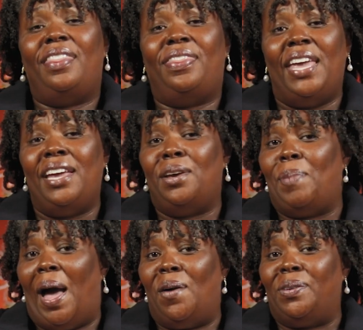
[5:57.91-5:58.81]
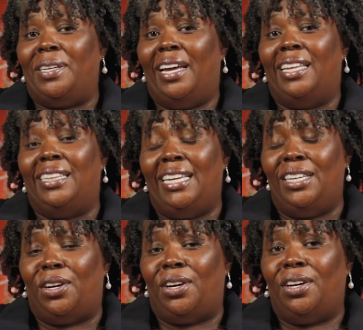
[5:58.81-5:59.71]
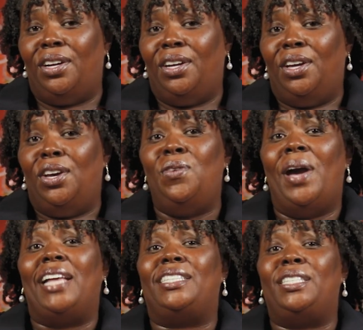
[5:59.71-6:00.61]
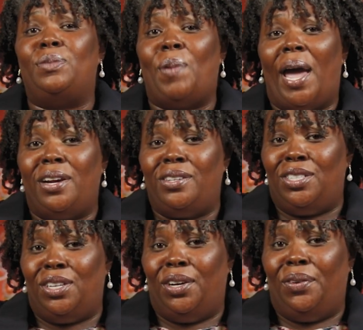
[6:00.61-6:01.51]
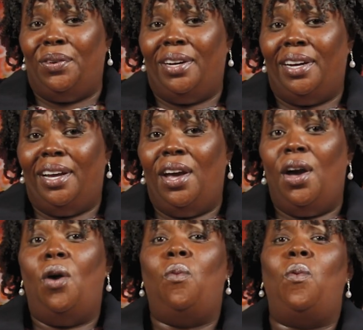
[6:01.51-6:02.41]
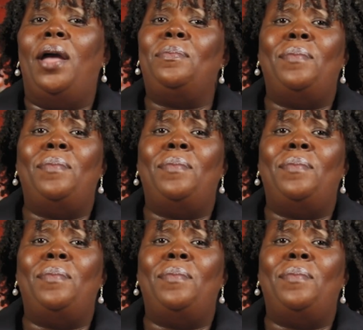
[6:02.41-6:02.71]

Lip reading: Think about a leader who has inspired you. What